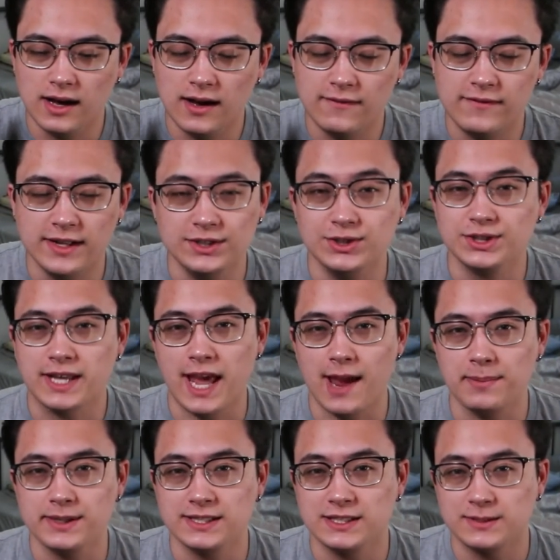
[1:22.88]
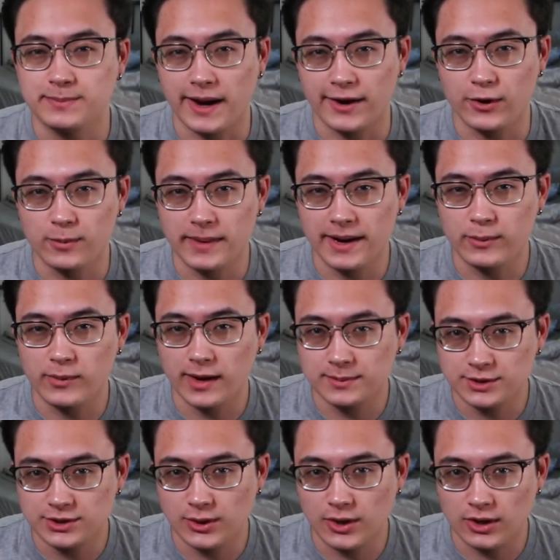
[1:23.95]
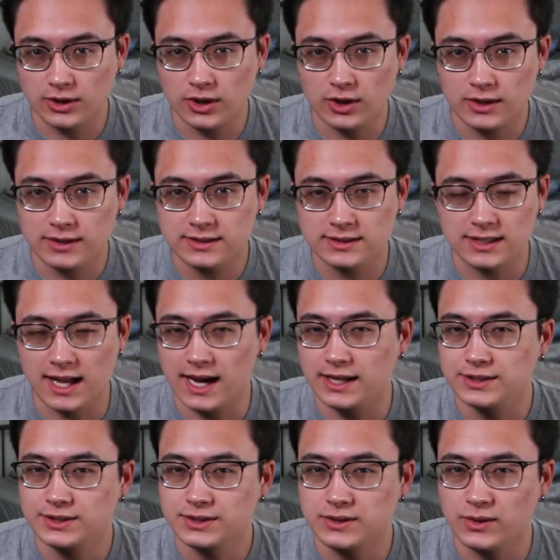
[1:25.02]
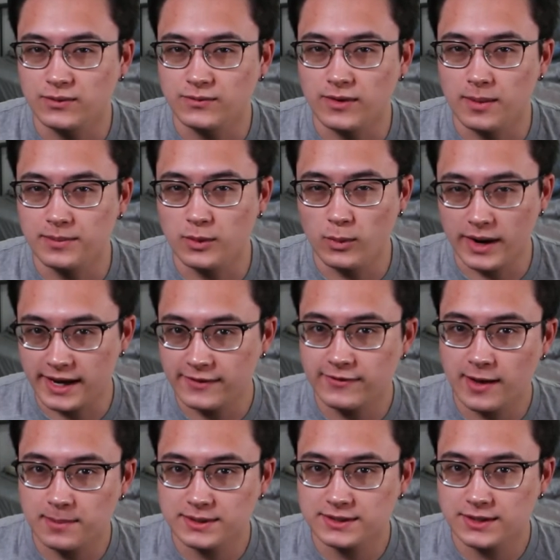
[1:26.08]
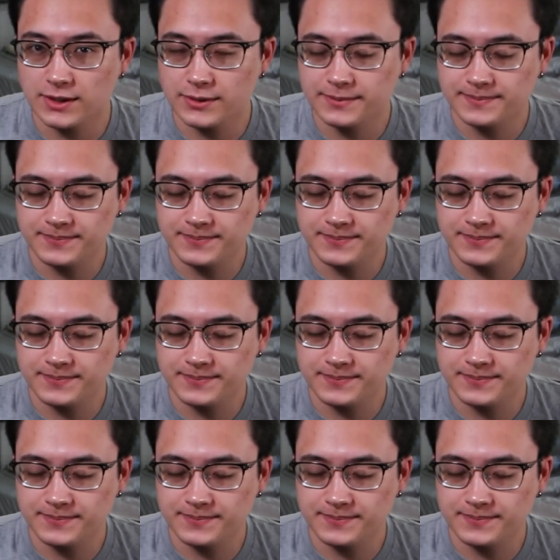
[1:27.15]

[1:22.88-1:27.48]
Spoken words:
Avengers Campus Spider-Man web shooter look / from the What If episode.